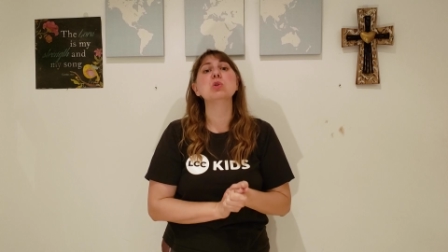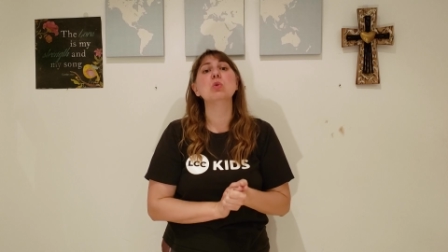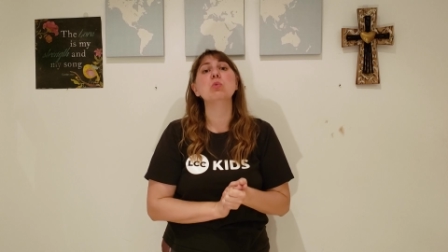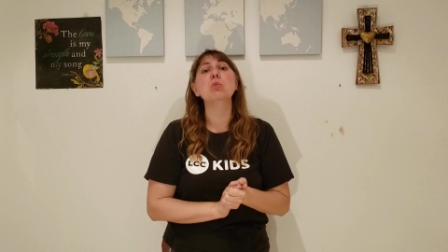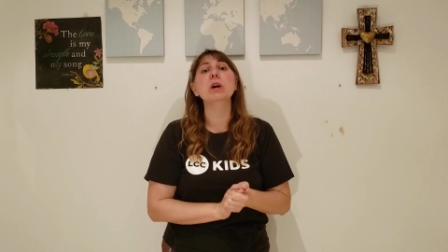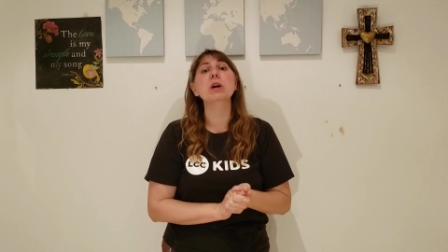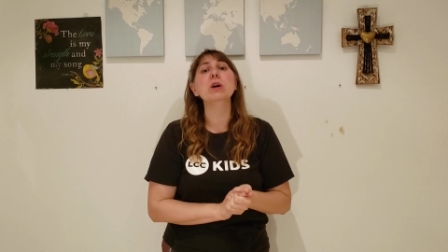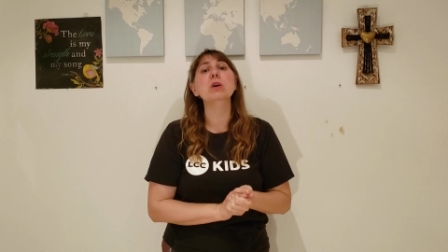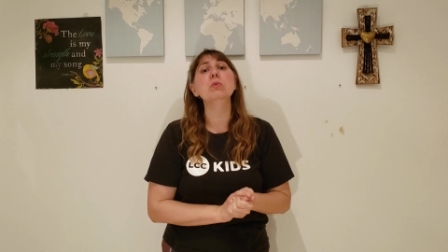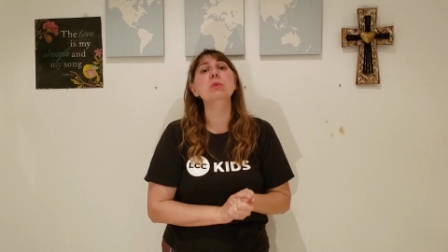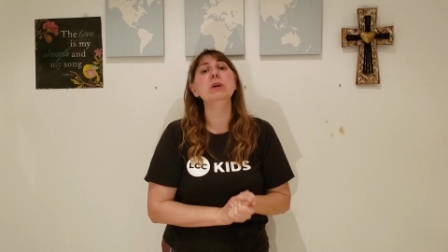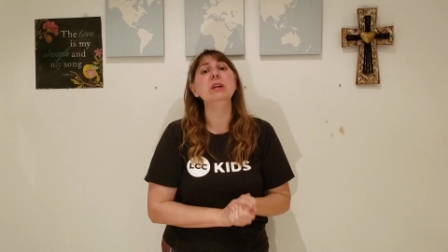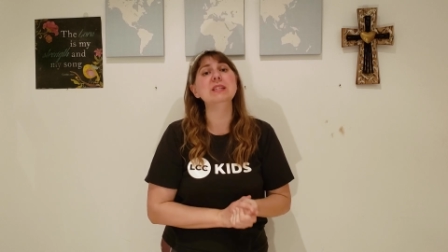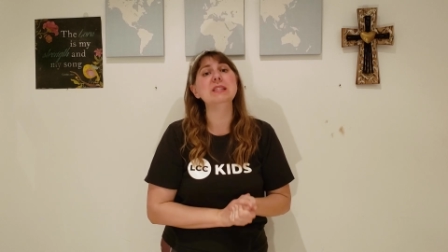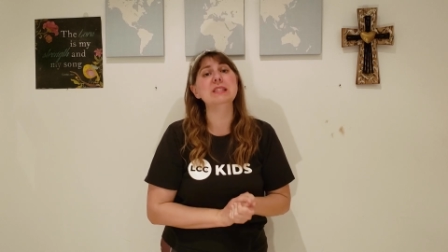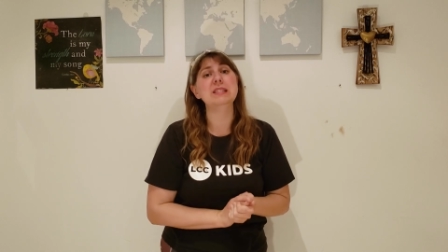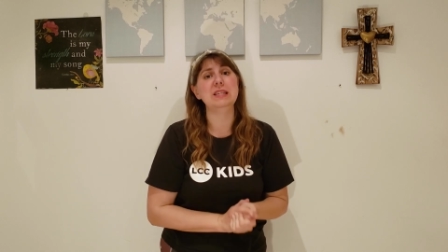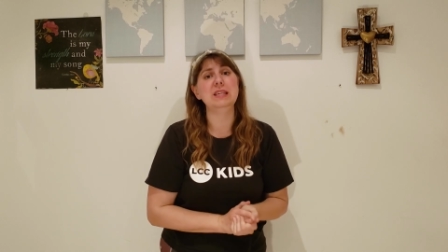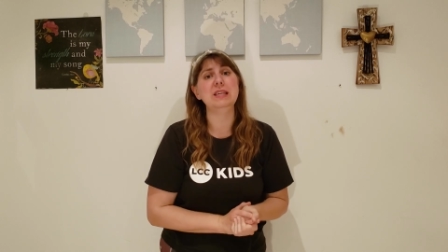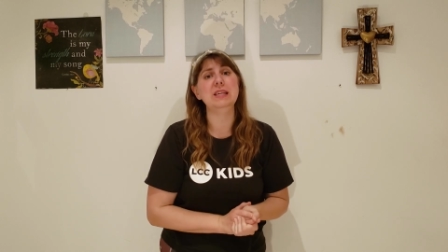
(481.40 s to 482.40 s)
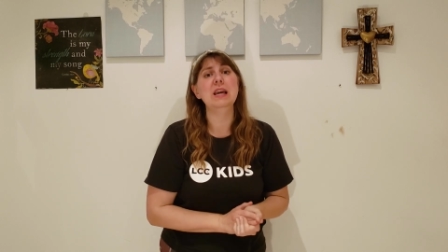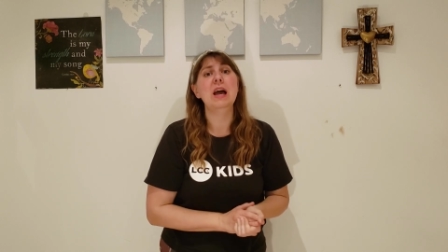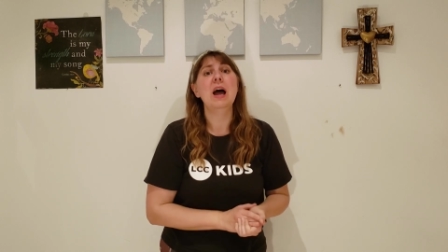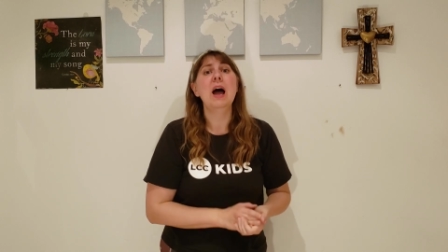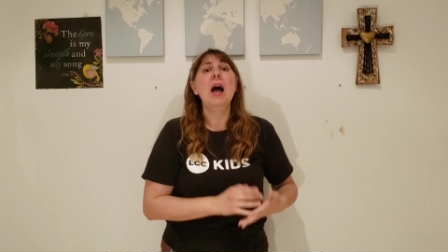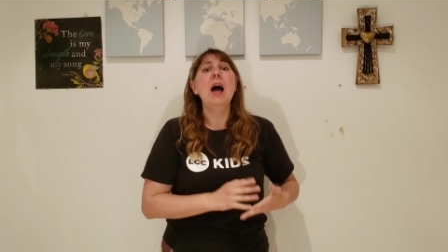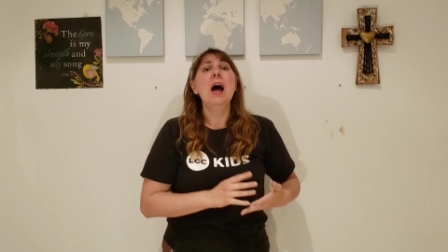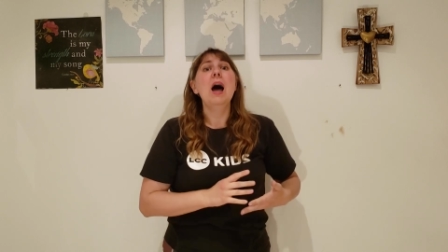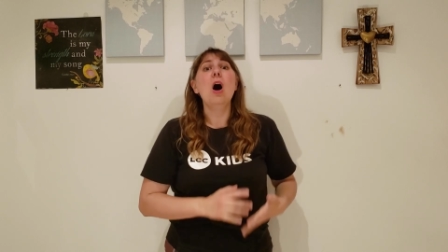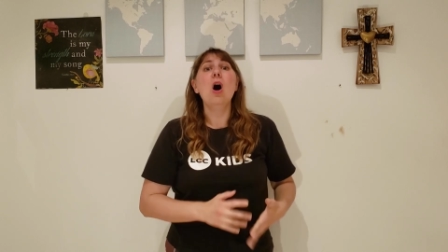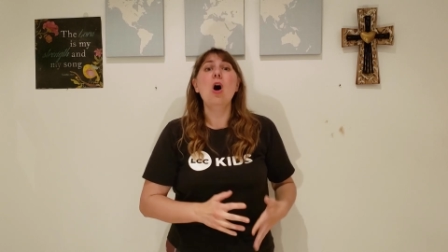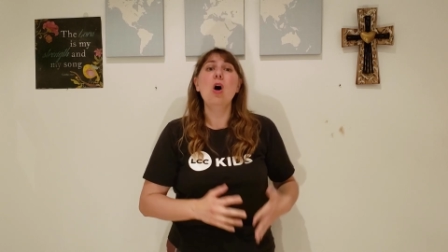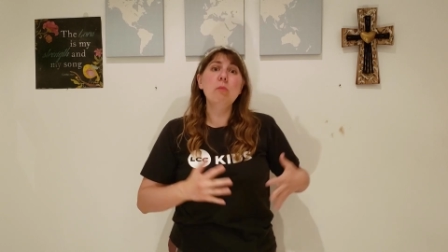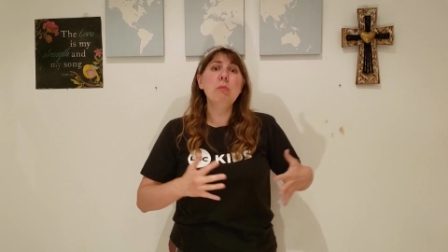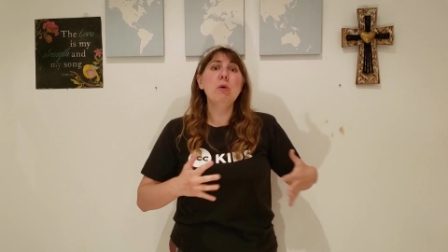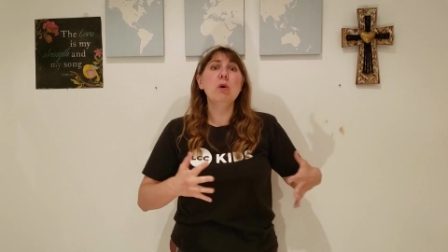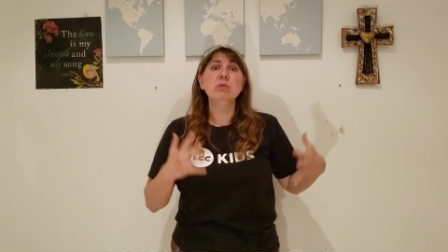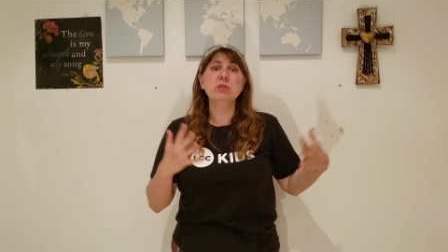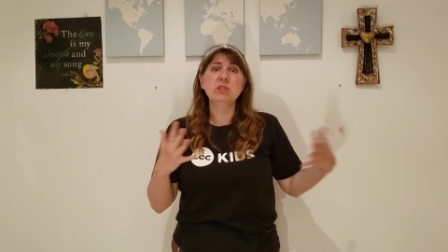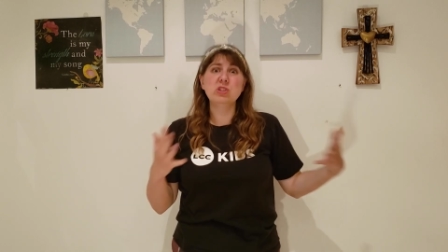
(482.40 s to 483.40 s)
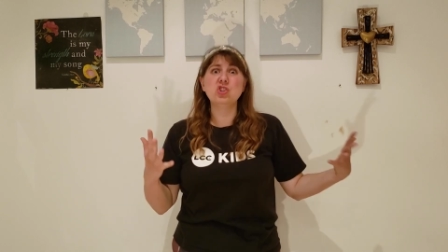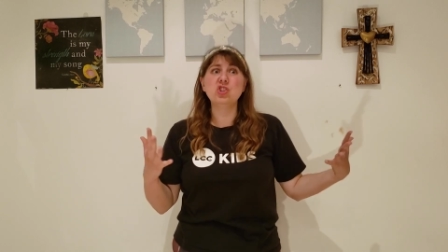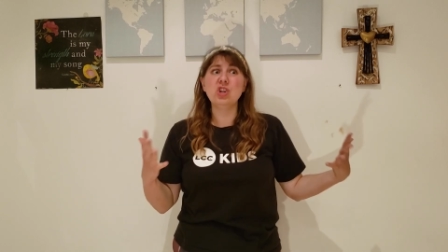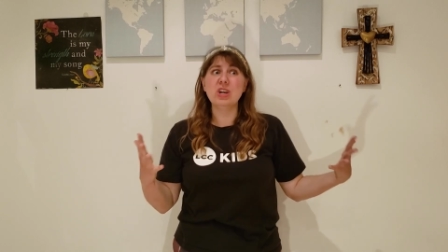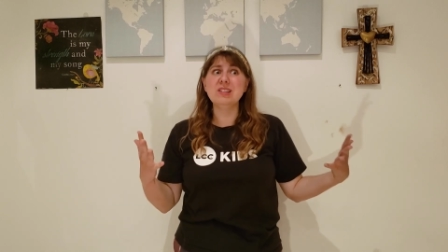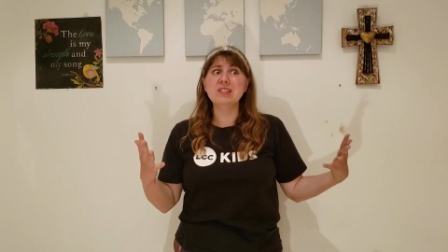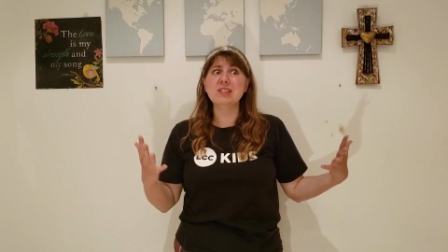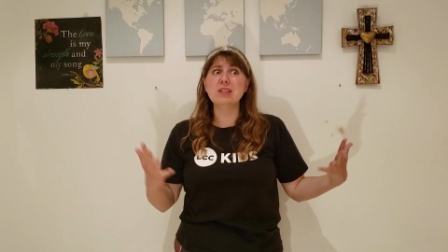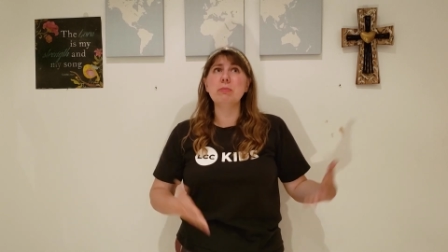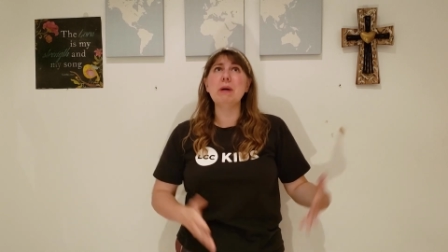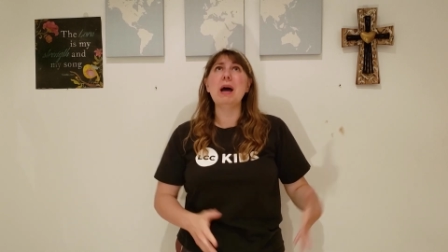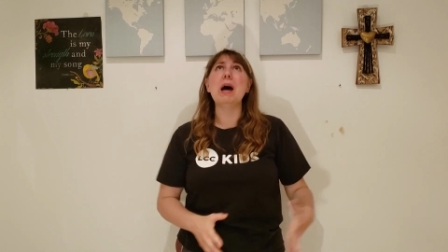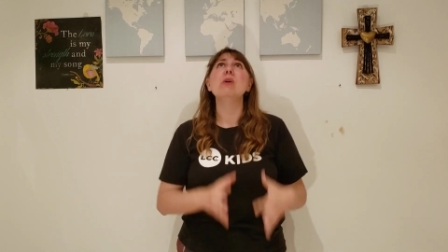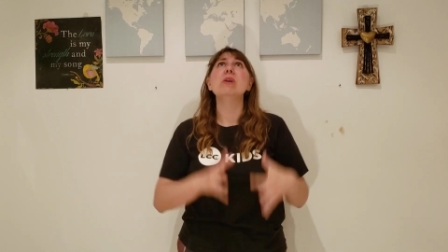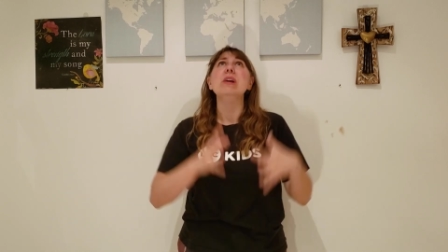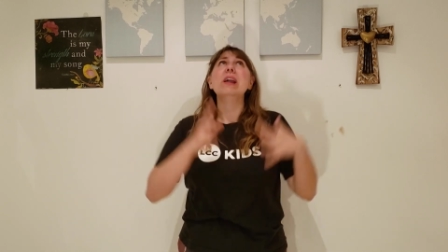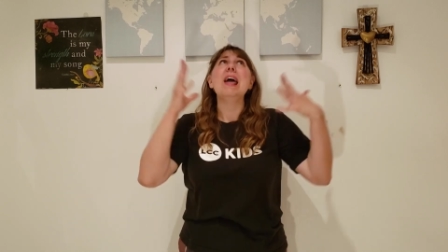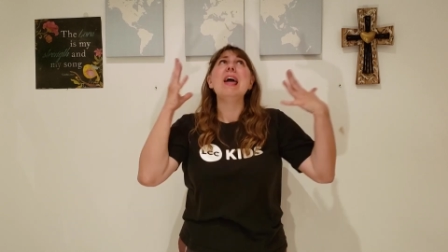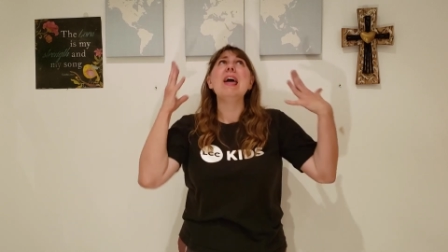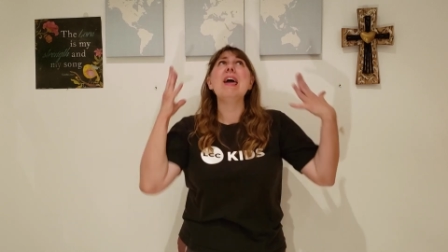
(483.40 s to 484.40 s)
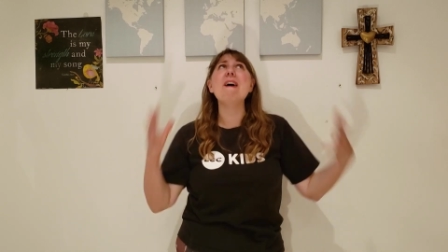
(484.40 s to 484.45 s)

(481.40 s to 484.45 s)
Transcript: where we see almost just about